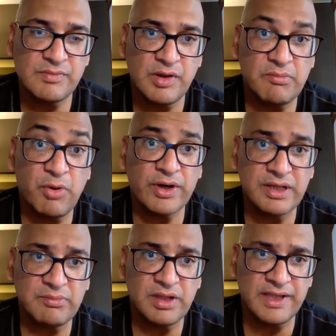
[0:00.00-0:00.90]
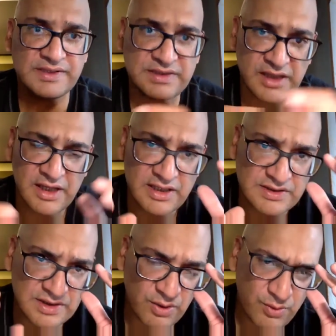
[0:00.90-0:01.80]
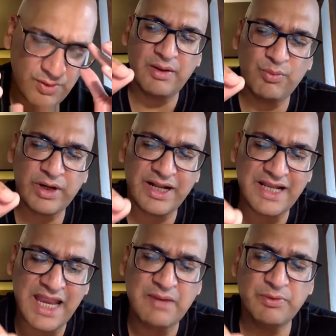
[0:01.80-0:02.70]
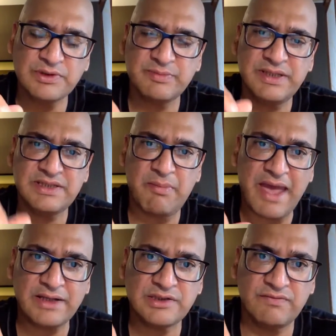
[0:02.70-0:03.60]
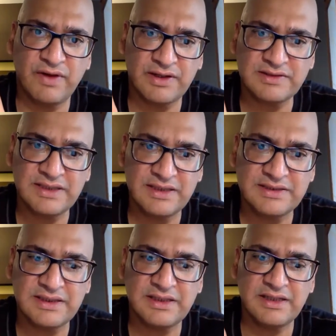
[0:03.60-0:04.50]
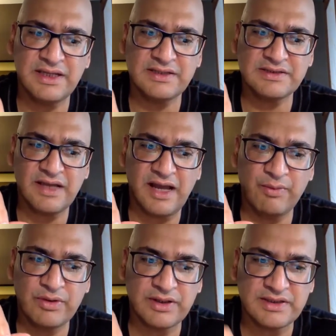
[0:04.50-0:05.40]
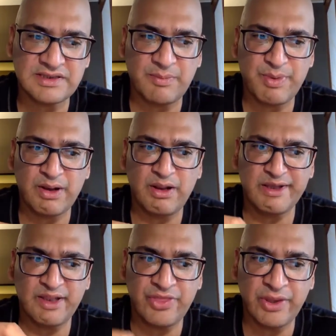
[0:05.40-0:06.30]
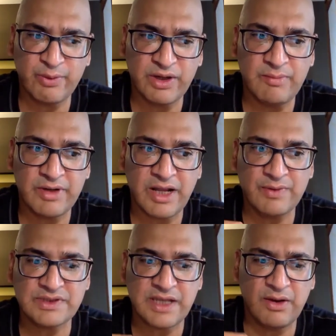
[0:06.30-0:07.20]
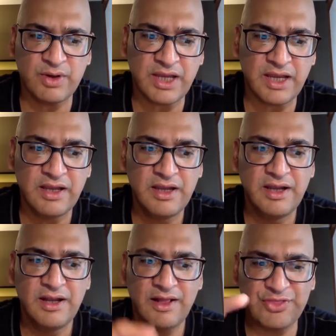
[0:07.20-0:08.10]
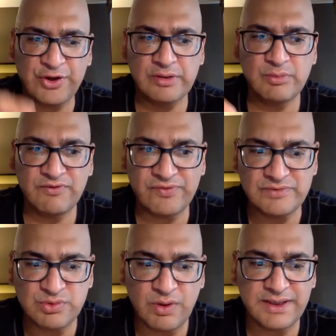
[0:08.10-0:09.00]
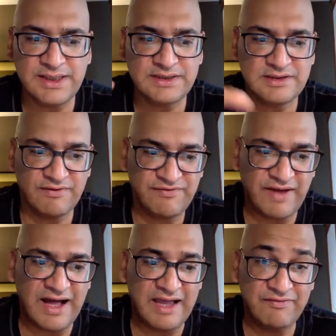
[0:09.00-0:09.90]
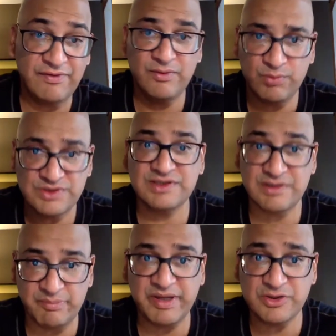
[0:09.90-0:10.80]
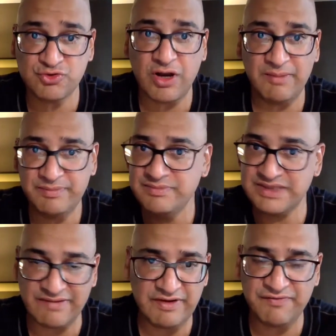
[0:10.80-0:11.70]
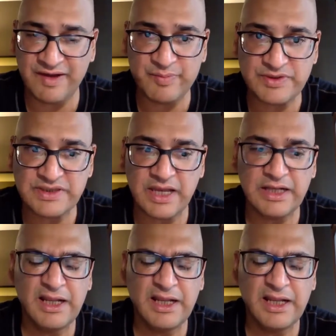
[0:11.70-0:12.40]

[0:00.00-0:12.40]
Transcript: marketplace. So what enables me to manage the volatility is I would look at something like Ethereum and I would say, okay, Ethereum went from 20 to 5, which is a big drop, 75%.